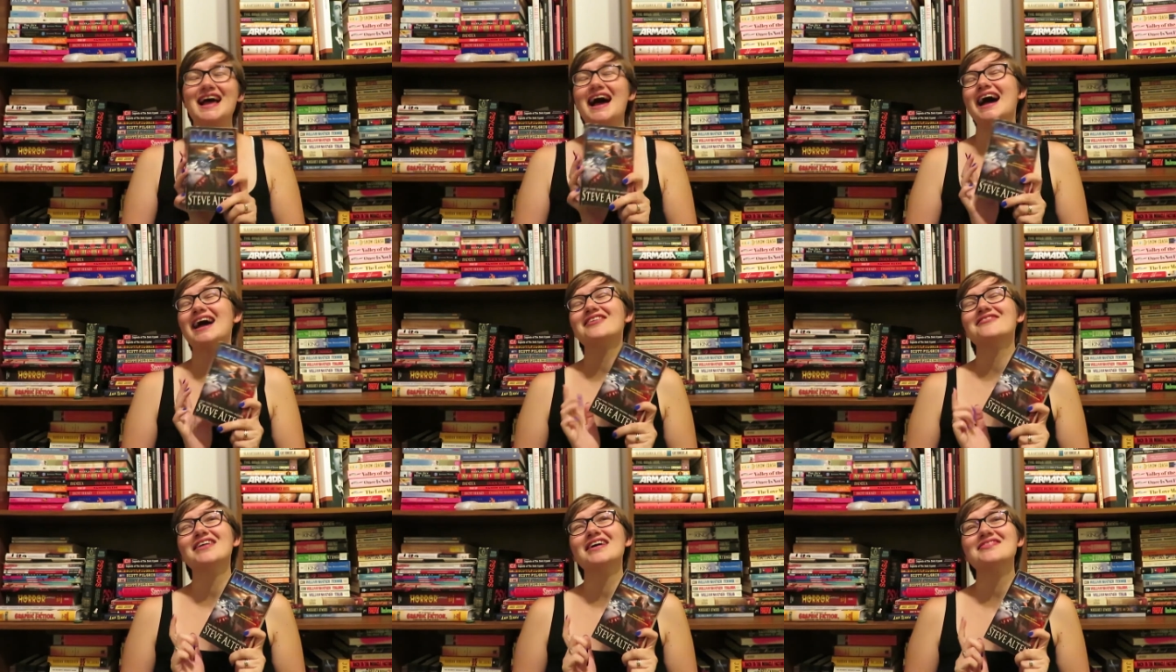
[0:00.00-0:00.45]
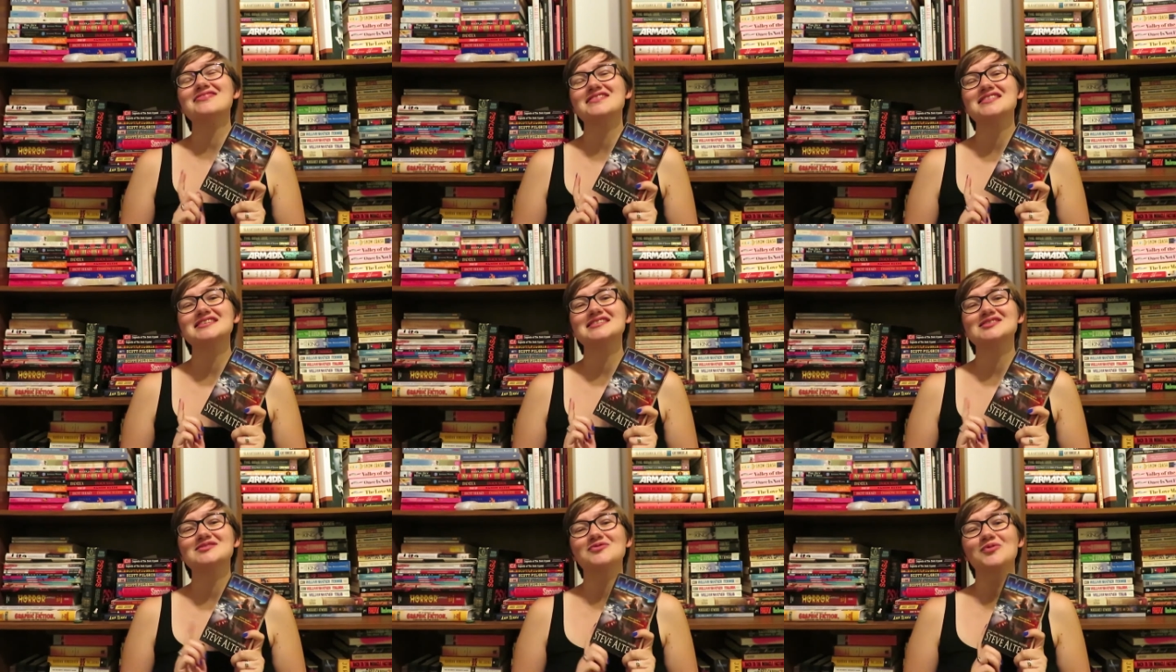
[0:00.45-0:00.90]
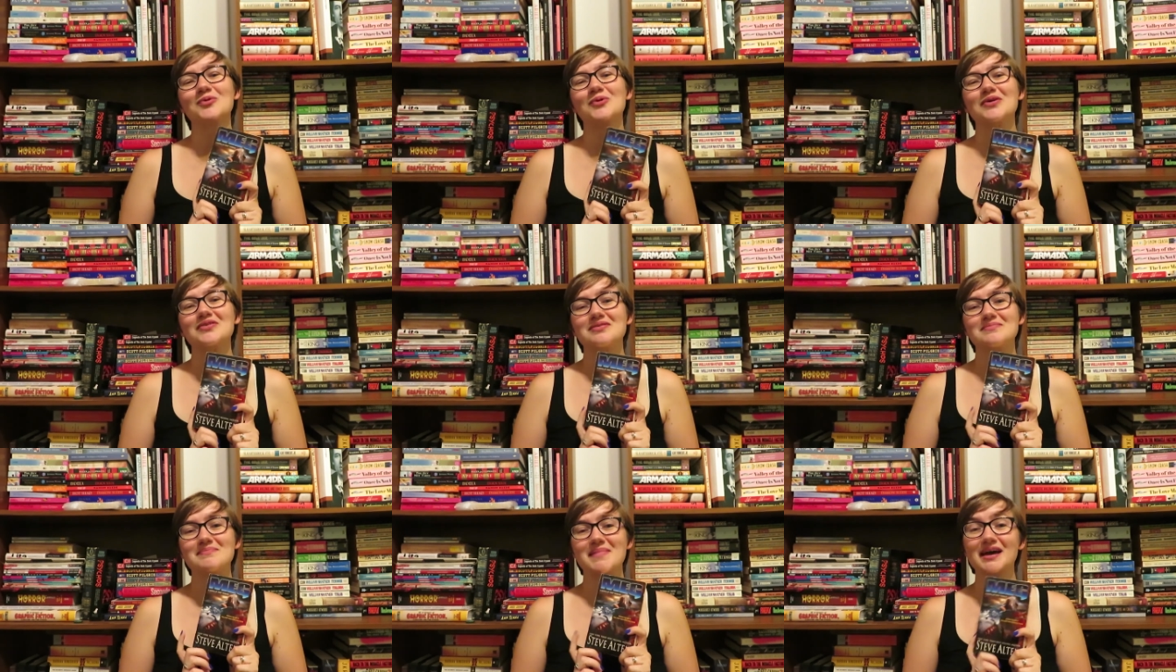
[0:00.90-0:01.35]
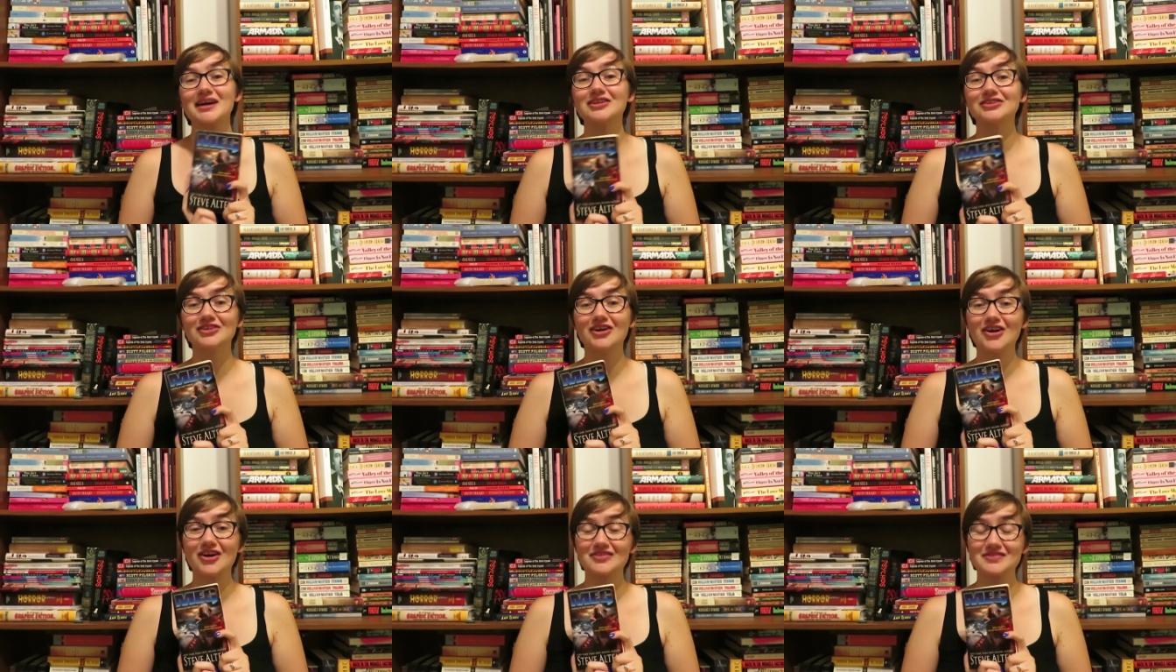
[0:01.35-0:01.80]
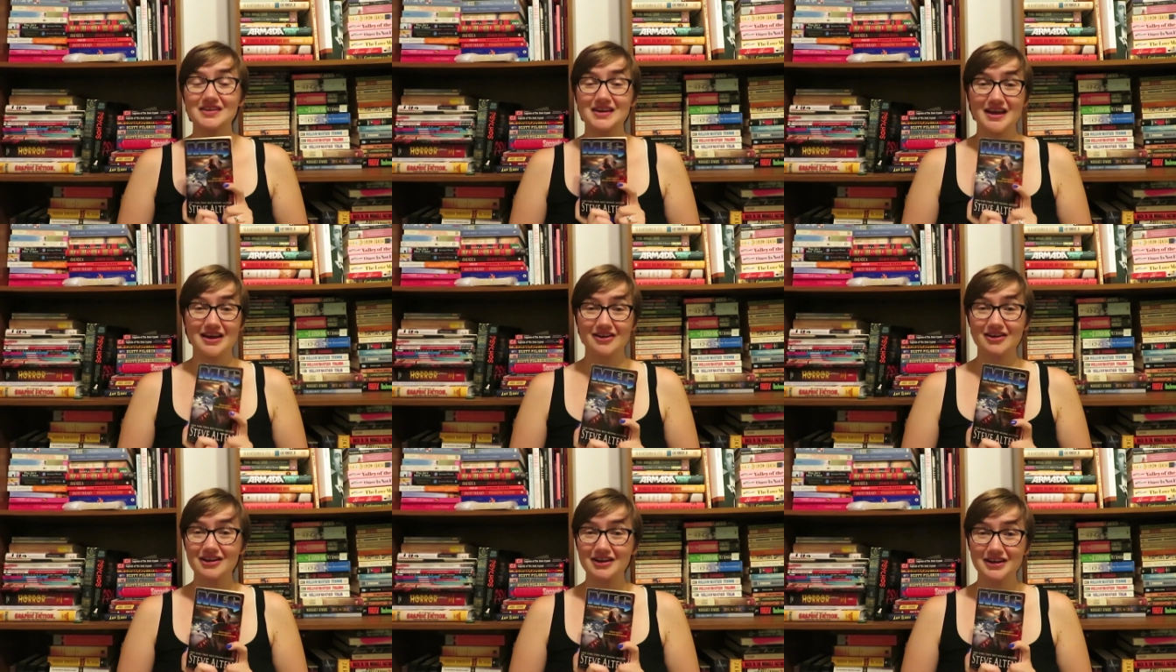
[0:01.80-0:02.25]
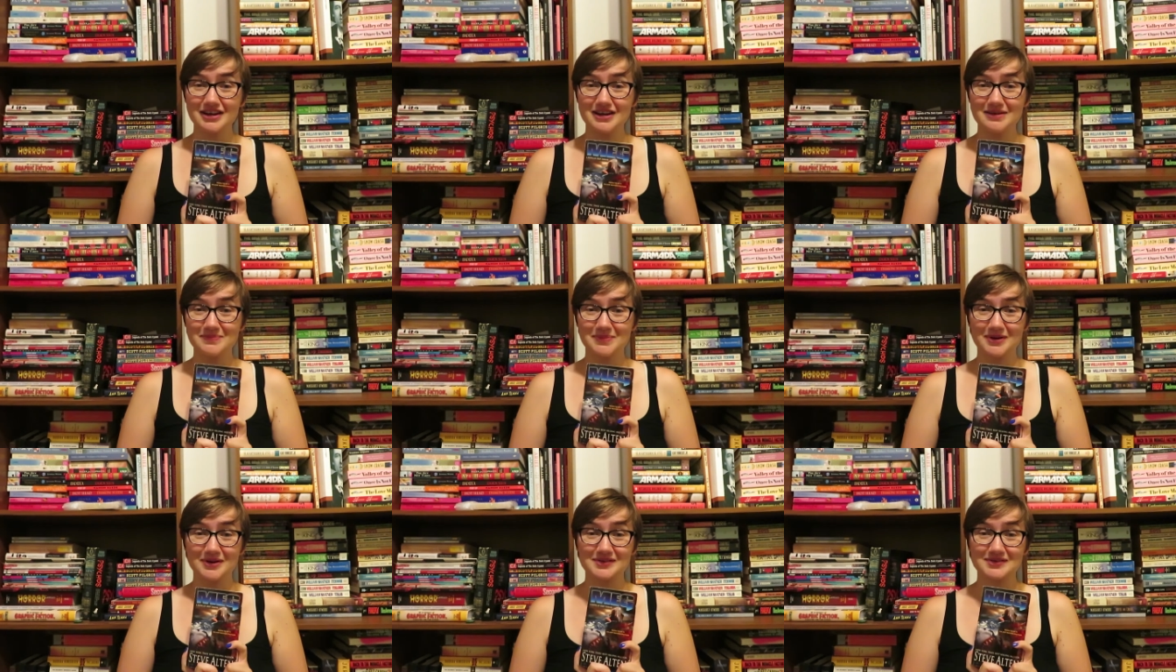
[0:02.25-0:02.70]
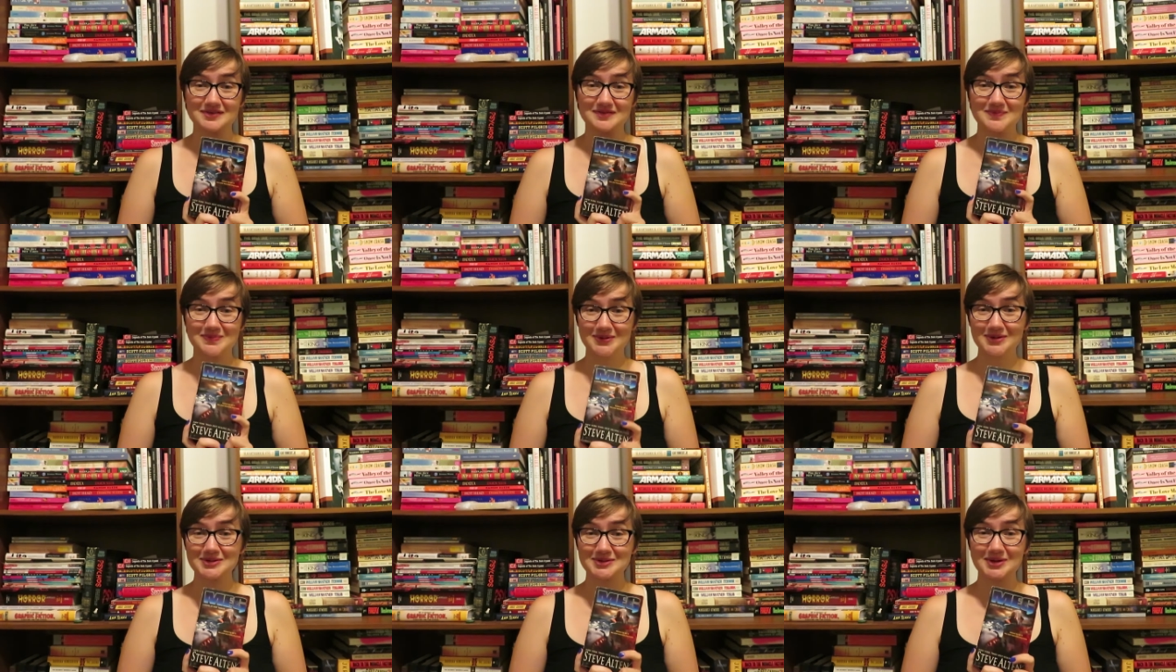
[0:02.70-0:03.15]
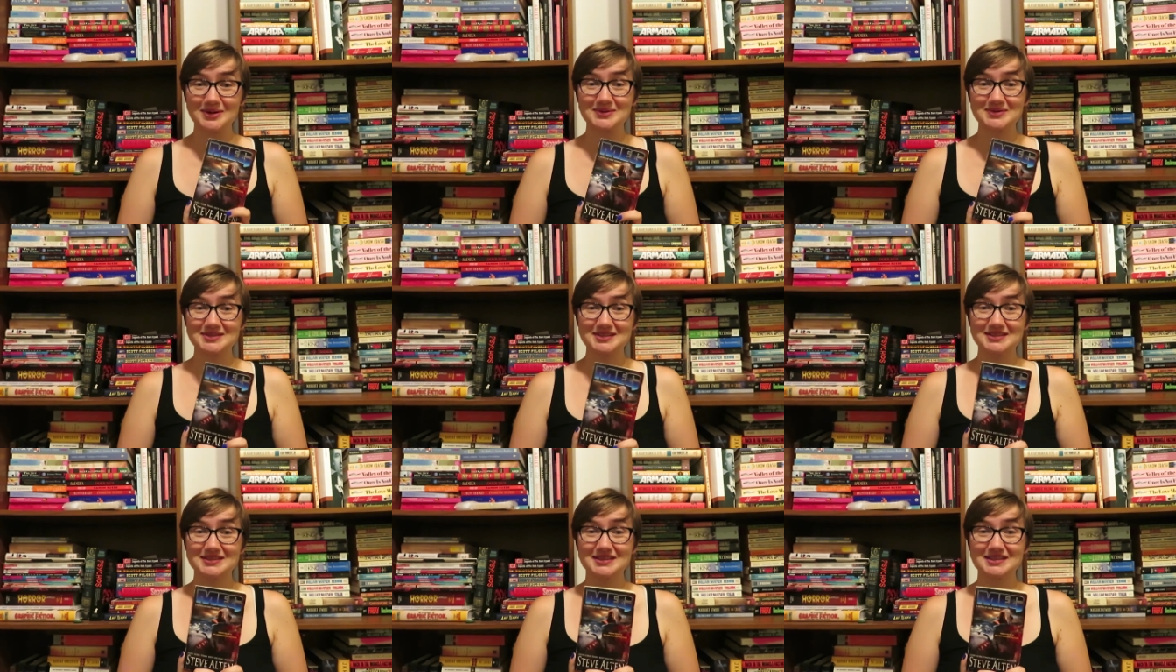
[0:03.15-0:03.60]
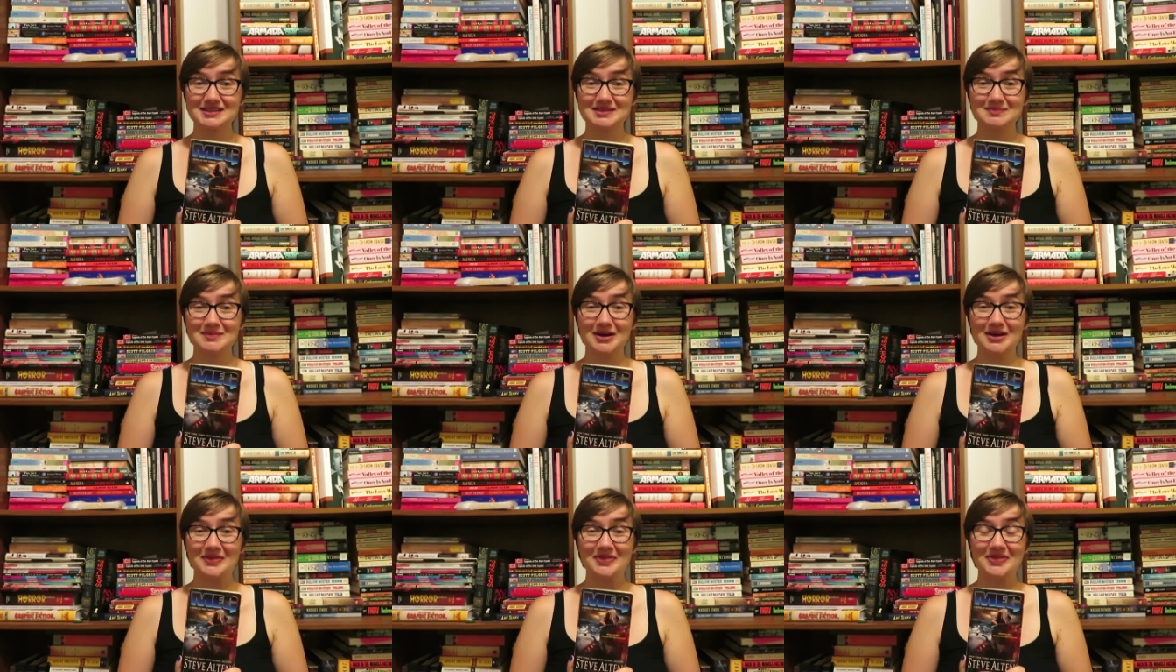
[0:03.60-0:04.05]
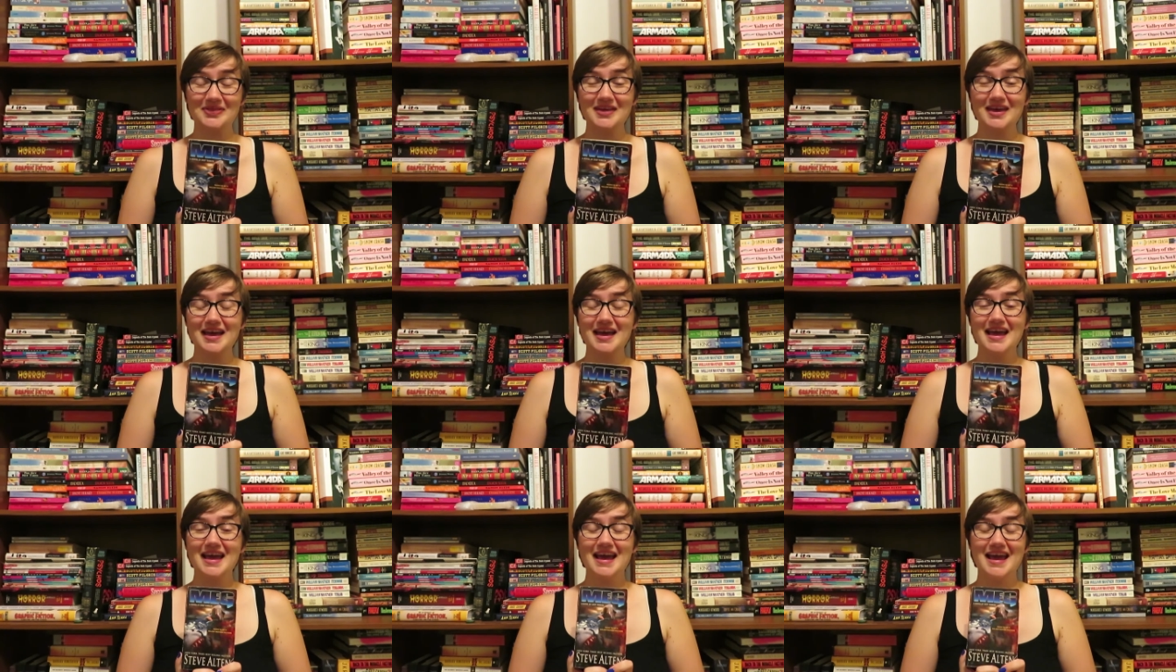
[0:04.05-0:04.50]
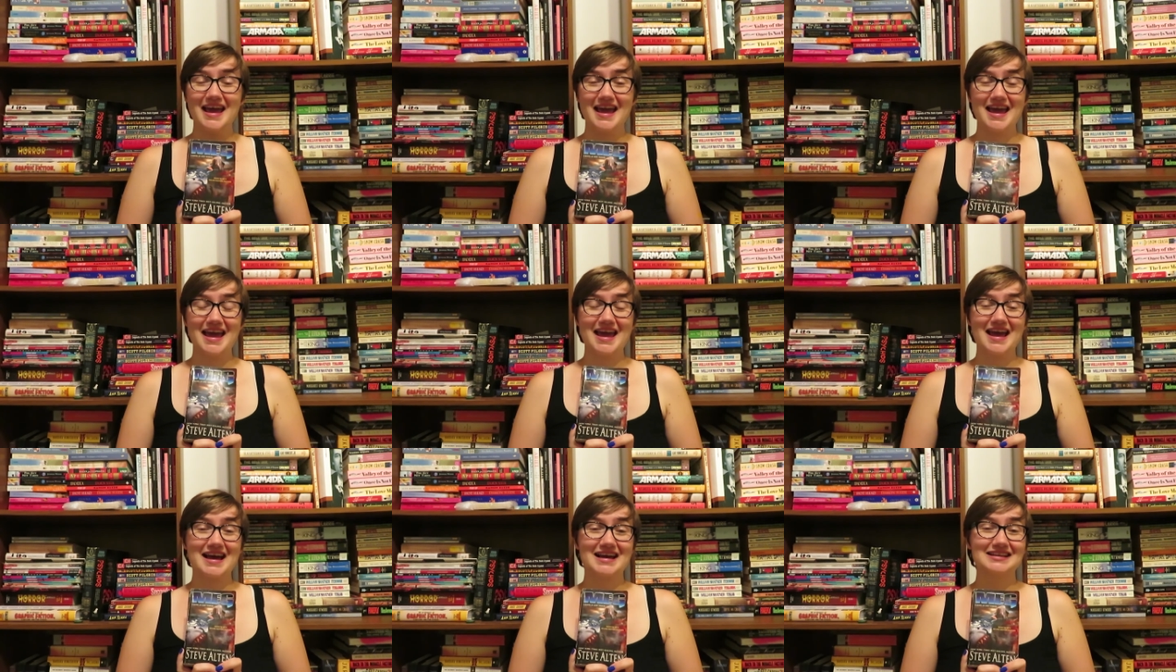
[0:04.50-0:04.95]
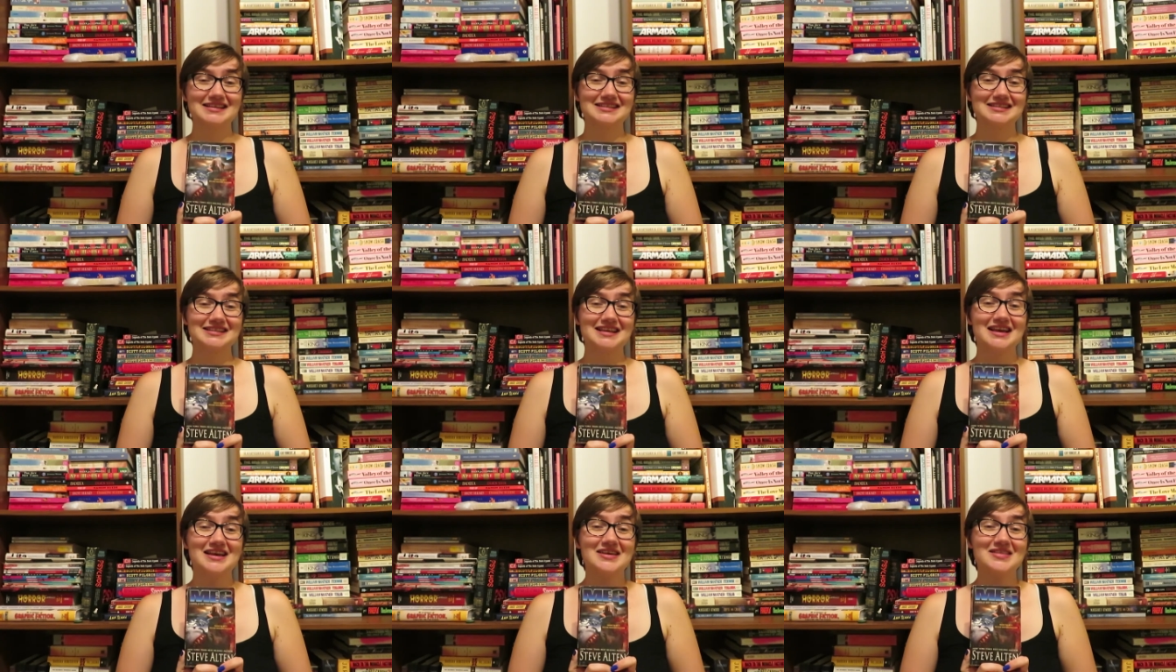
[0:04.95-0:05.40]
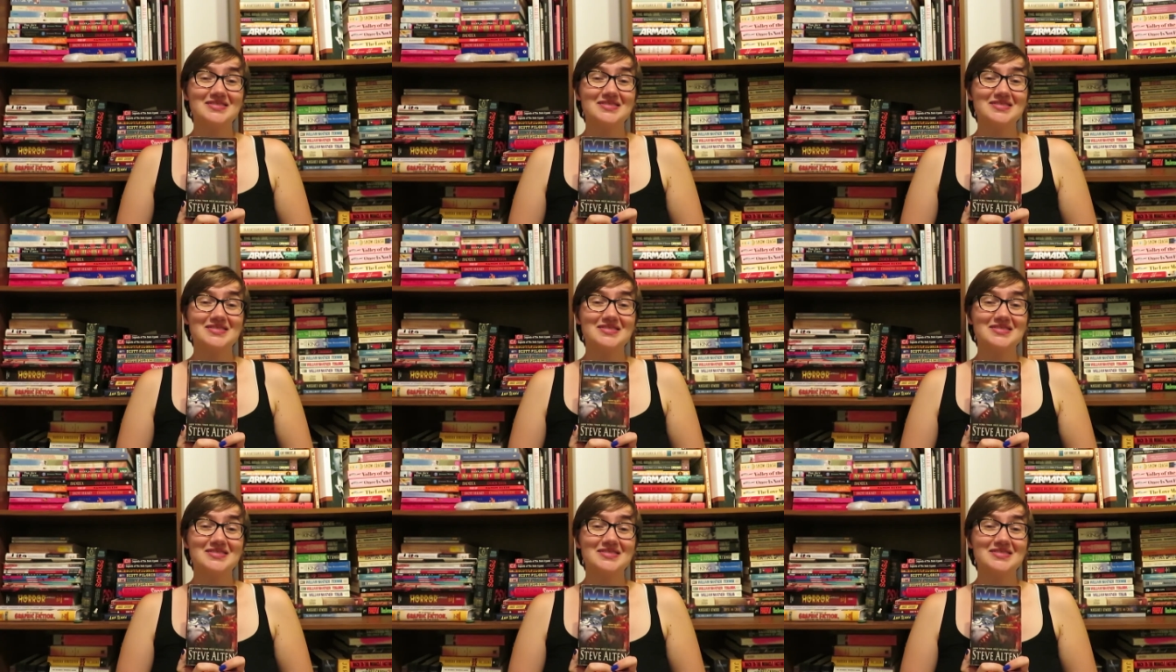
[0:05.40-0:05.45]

I read this for the Megalong that Erica at Perks and Books hosted this month, and